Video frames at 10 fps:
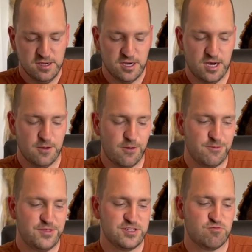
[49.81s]
Went
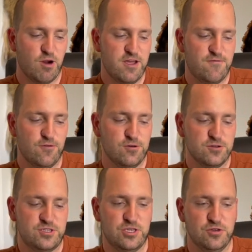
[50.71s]
with this rifle
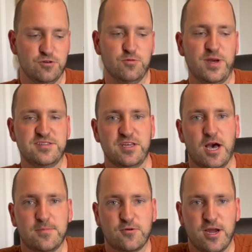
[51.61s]
to basically
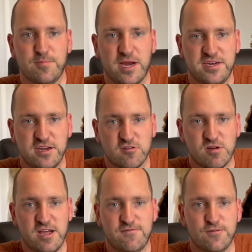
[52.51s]
upgrade my deer
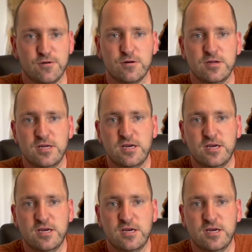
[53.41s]
rifle.